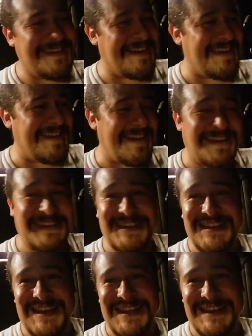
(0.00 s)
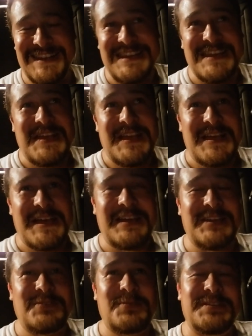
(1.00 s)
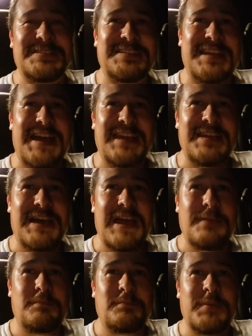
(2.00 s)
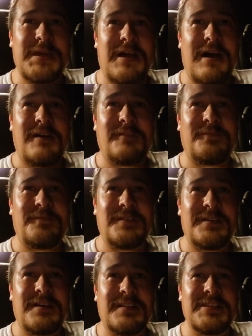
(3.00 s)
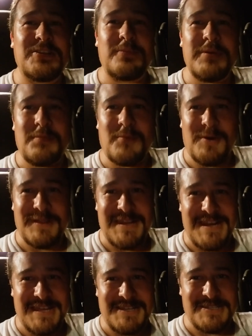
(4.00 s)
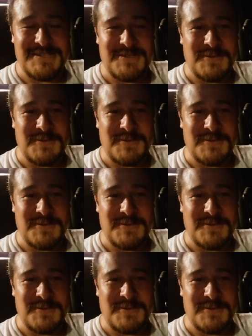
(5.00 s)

I, I did not. Uh, what is it? I I bit off a little bit more than I could chew.